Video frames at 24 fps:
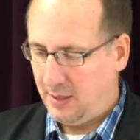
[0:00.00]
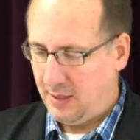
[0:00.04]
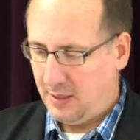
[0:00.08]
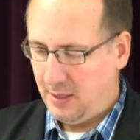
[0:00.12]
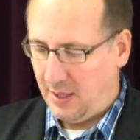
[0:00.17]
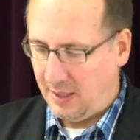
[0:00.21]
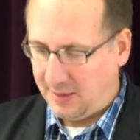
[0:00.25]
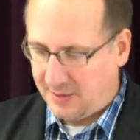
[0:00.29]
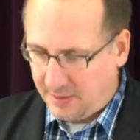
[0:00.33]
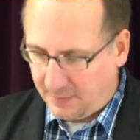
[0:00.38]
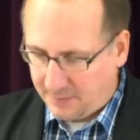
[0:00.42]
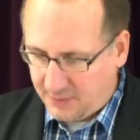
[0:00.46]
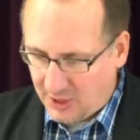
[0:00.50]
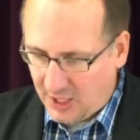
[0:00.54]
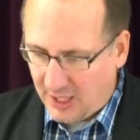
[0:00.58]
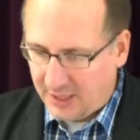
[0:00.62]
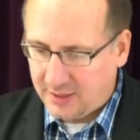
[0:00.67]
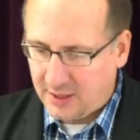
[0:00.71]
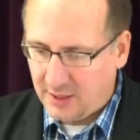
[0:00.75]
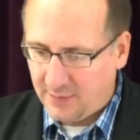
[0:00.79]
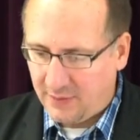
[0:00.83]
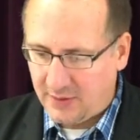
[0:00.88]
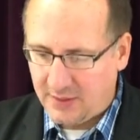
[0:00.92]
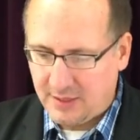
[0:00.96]
It's
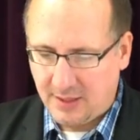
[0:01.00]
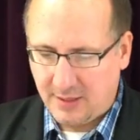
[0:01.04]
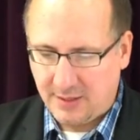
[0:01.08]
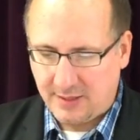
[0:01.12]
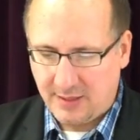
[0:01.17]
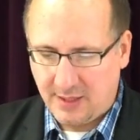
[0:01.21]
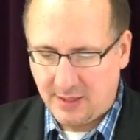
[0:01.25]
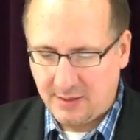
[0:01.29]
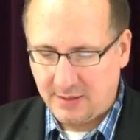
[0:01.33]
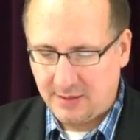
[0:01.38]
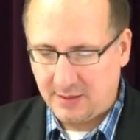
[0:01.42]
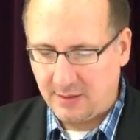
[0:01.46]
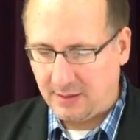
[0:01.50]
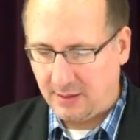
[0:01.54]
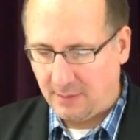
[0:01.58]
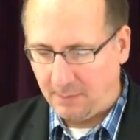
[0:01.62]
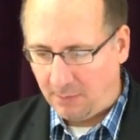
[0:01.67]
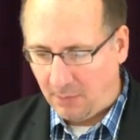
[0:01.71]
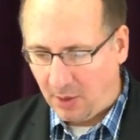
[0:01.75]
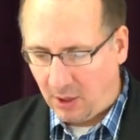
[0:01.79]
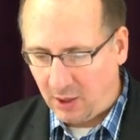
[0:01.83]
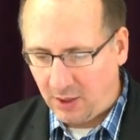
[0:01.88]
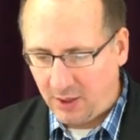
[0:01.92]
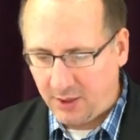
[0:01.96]
objective in the sense that the
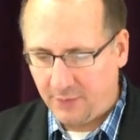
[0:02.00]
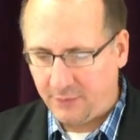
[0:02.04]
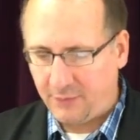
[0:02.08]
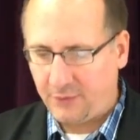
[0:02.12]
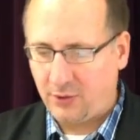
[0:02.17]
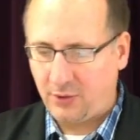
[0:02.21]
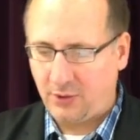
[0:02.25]
mark of